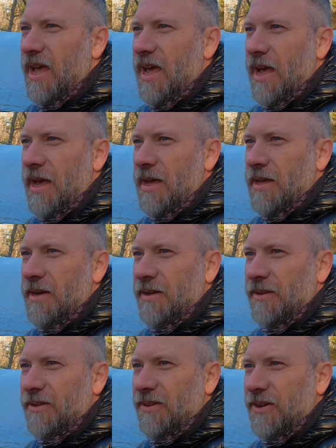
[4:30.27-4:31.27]
and
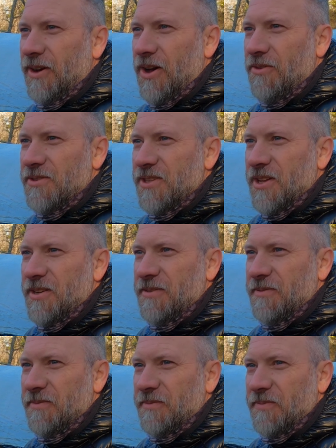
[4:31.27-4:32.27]
all of a sudden,
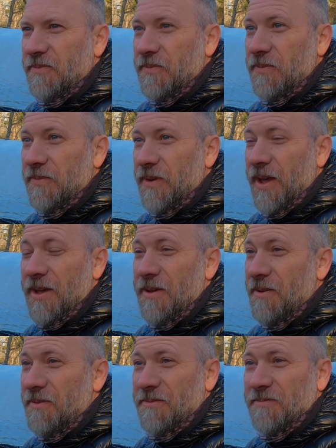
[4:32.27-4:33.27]
it,
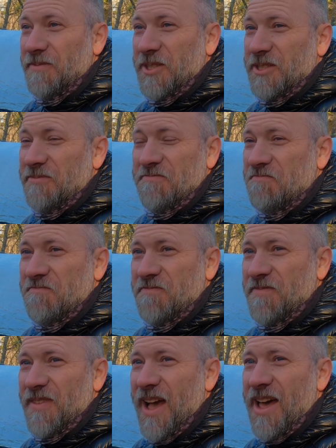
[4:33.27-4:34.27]
eh, just
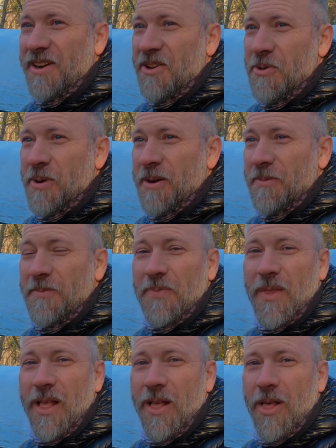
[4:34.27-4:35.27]
out of nowhere,
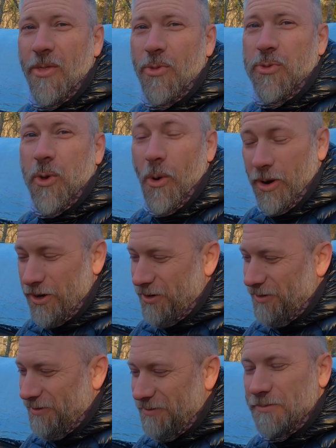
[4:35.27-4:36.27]
thunk,
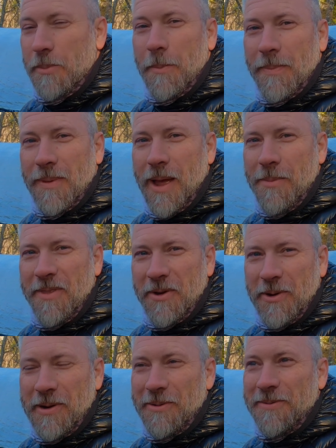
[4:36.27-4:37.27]
I'm on the
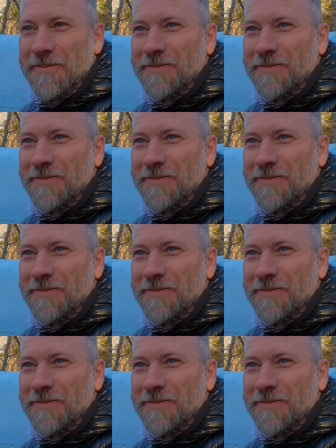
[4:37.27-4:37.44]
ground,